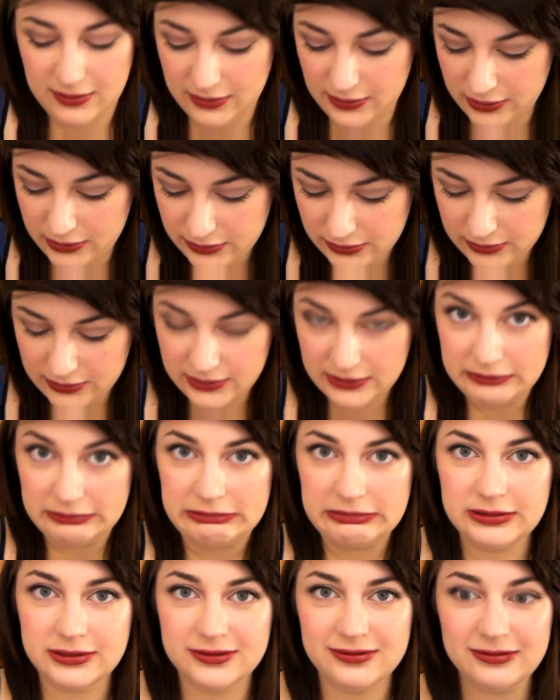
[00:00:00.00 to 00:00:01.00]
Oh,
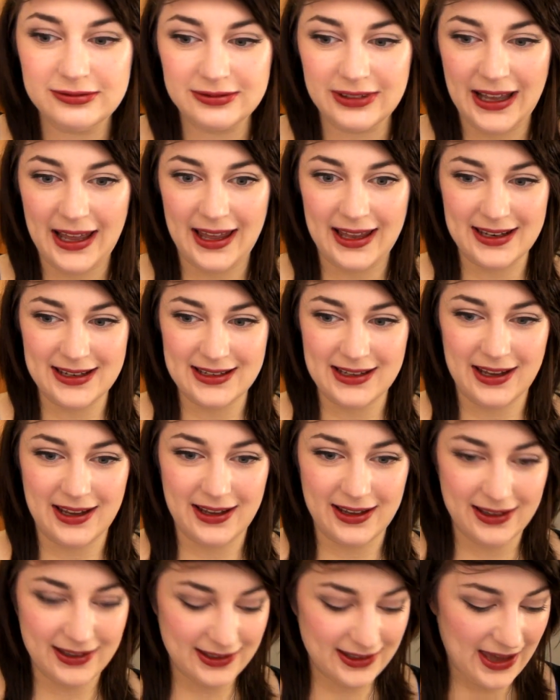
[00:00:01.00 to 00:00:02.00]
and
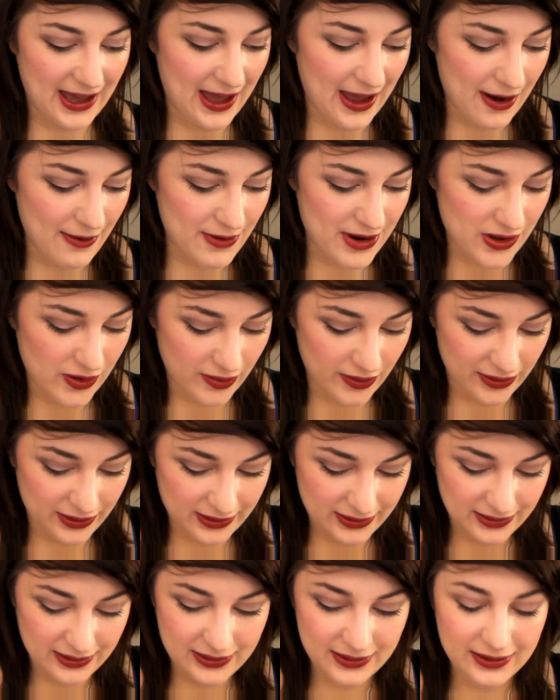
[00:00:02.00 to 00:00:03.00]
carry
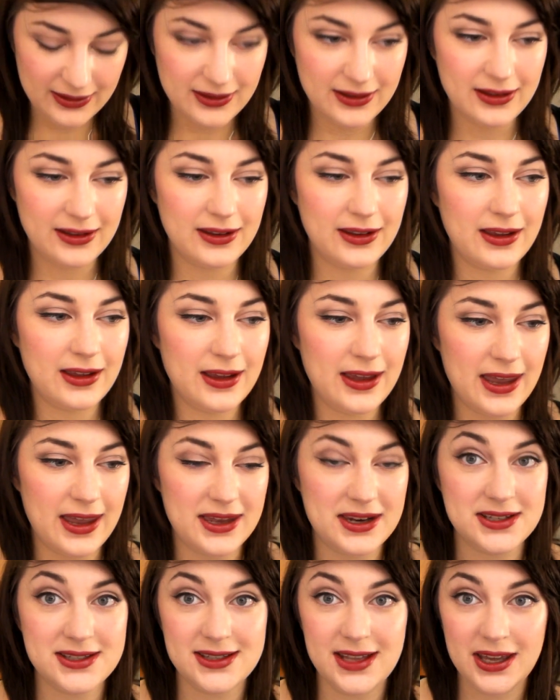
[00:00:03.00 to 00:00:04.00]
on
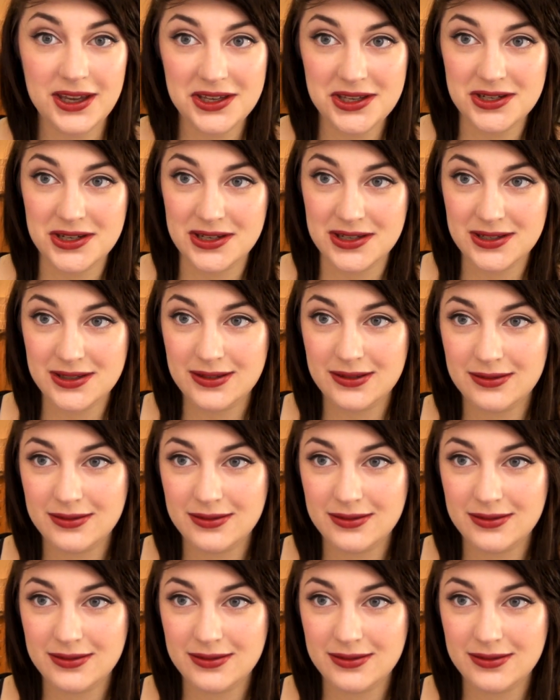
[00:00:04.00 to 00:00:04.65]
in a second.